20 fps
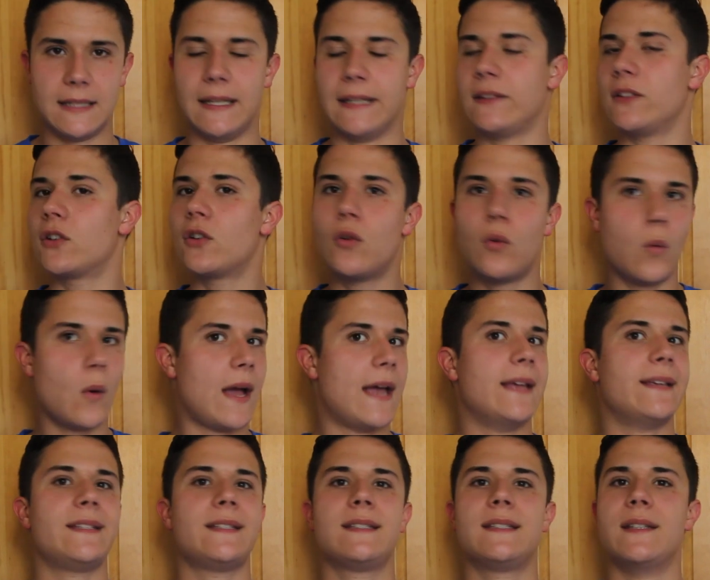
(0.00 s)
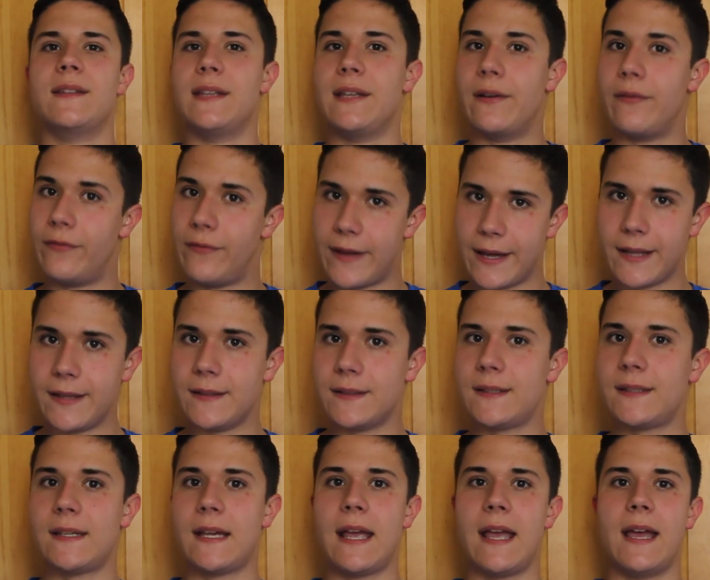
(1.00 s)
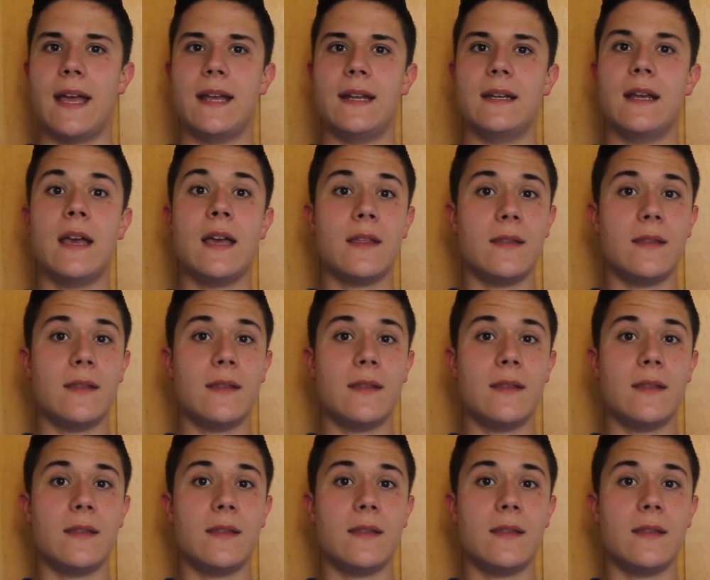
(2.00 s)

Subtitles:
like the quests and the events and